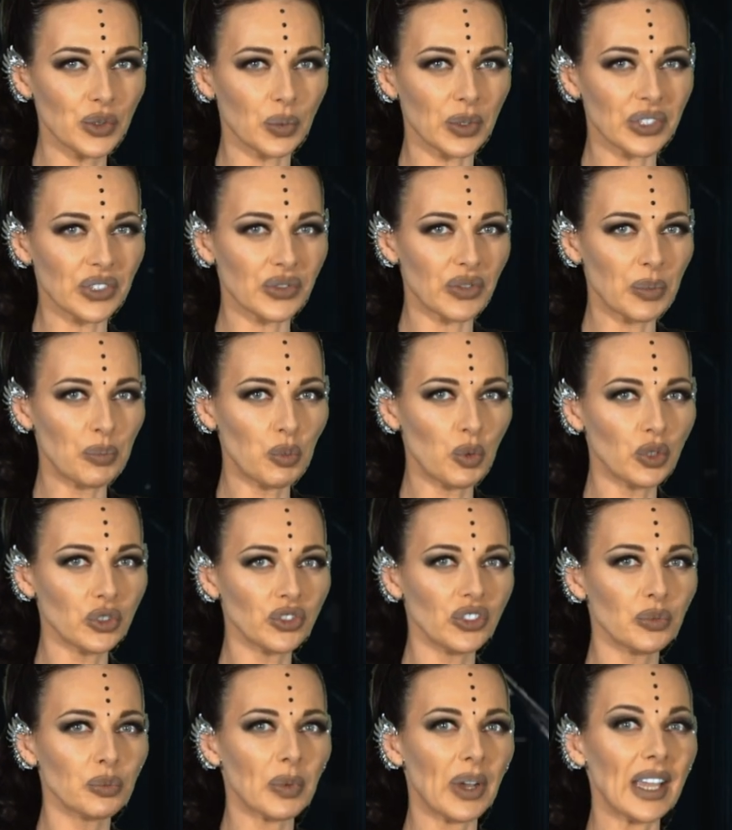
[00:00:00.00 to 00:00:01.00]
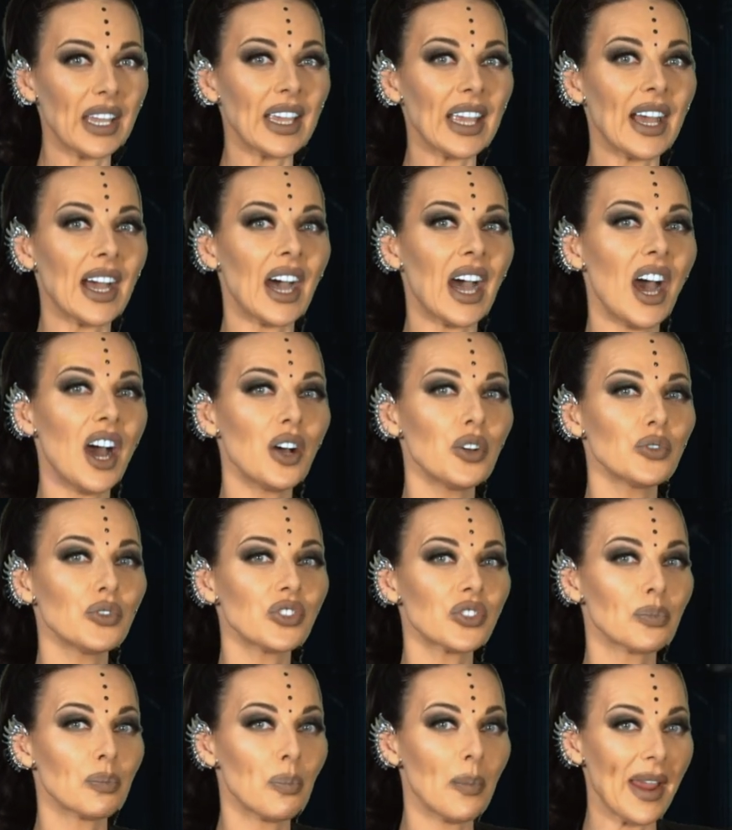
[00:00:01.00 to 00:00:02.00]
was reported by a
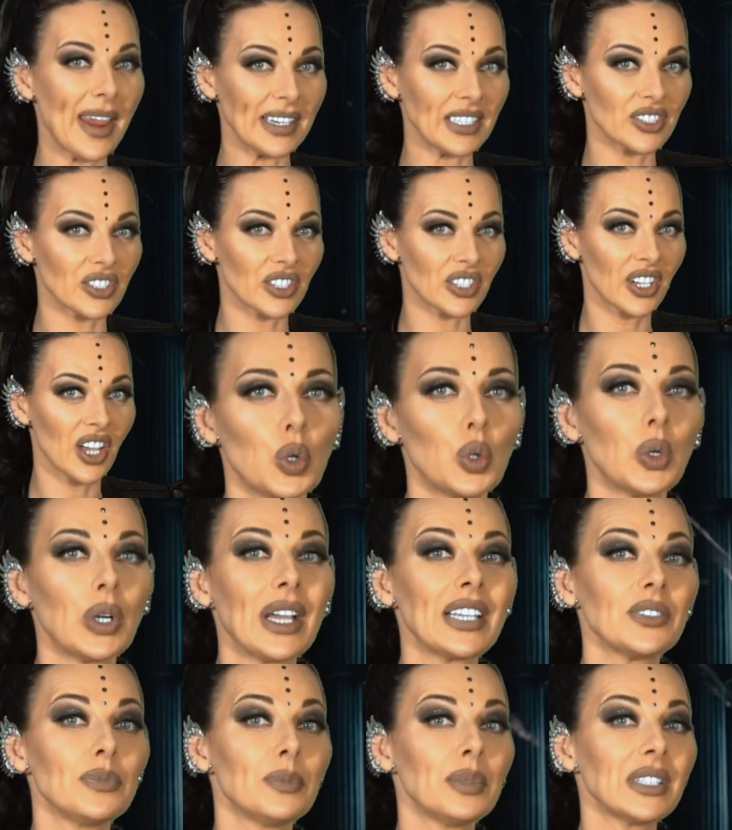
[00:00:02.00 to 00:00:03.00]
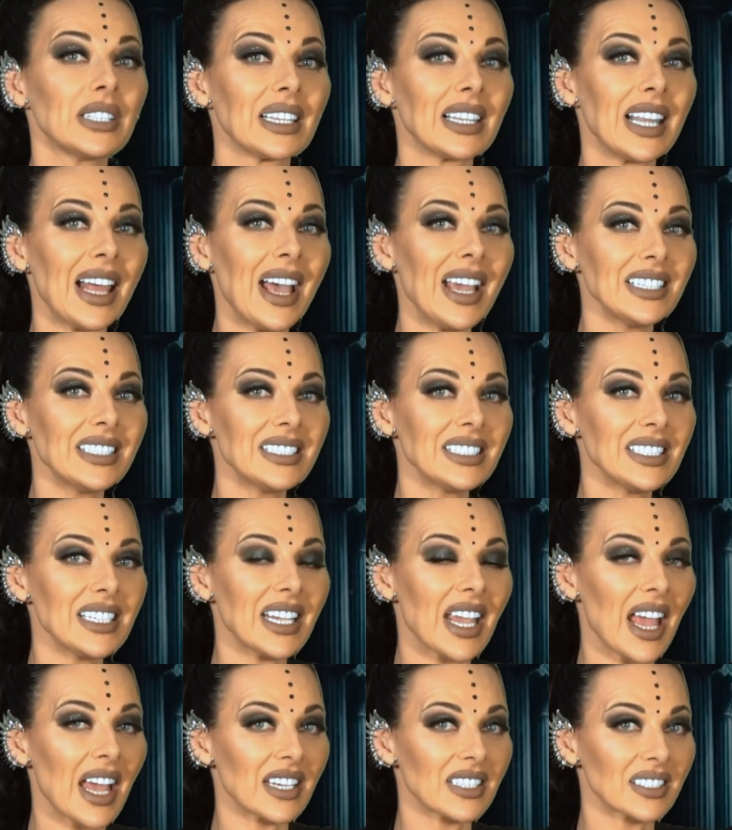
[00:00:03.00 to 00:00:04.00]
housemaid who had been lighting
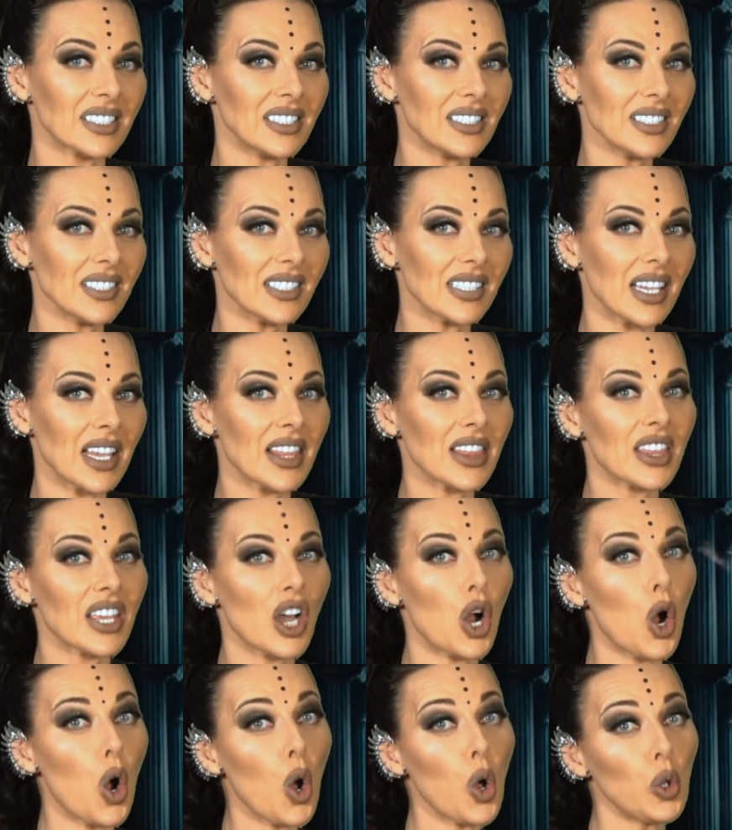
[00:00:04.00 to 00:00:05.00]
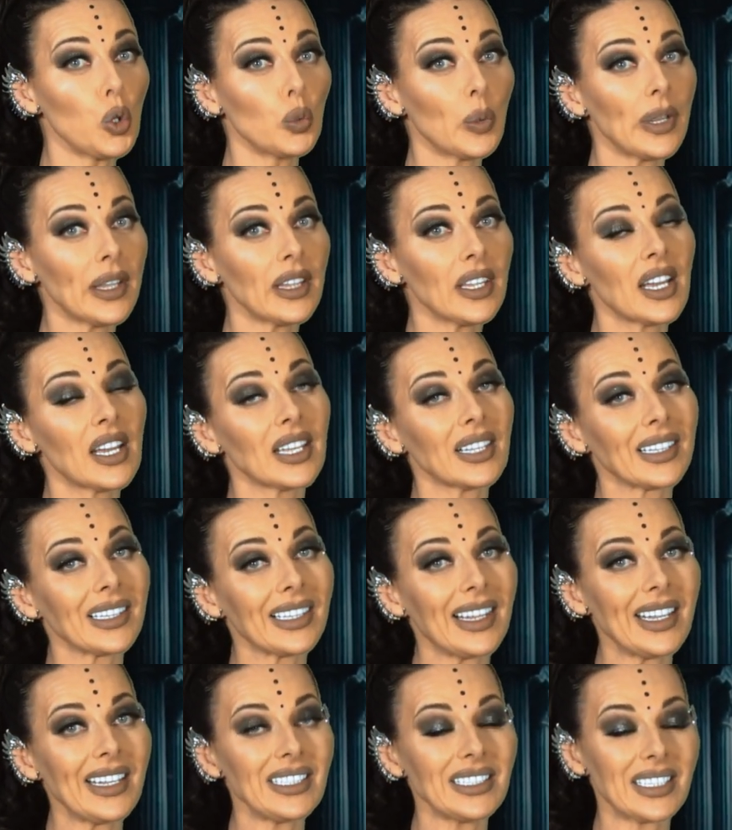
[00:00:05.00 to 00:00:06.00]
candles in the hallway
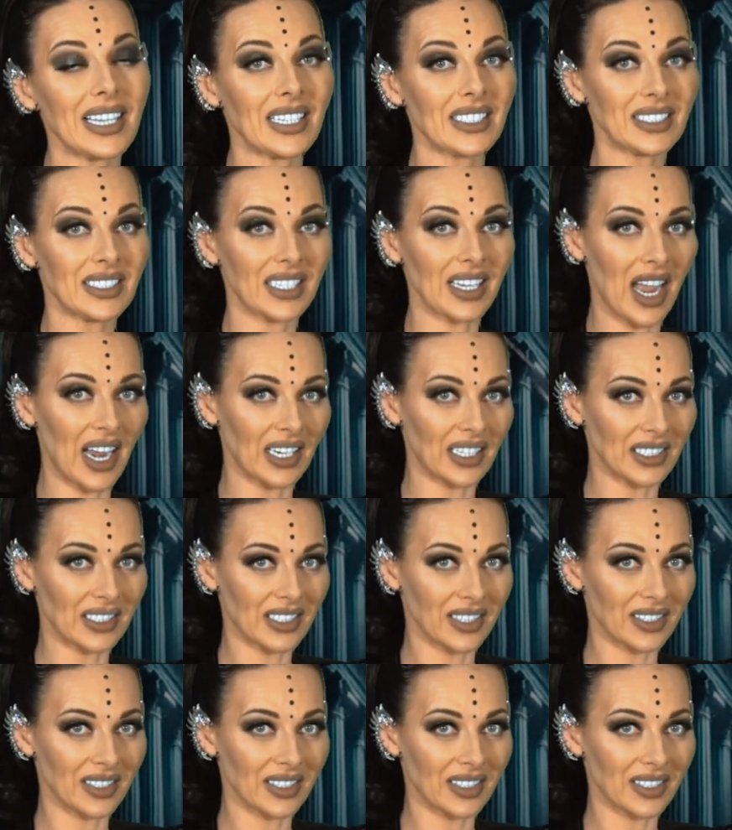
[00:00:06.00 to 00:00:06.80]
late at night.